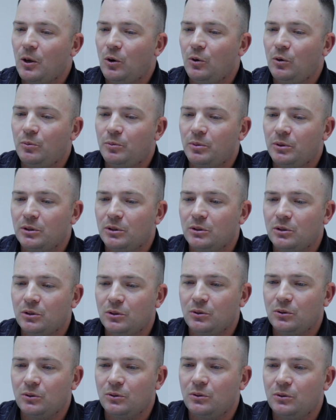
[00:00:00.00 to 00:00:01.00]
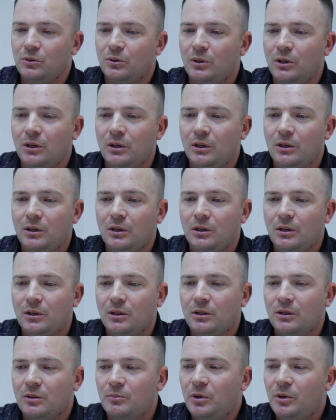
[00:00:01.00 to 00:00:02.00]
open to
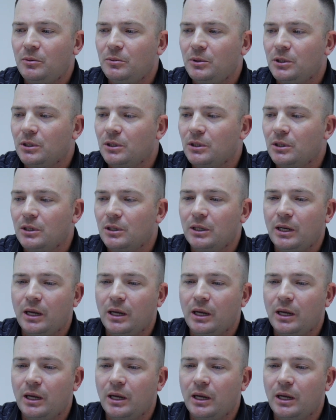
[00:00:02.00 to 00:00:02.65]
the public.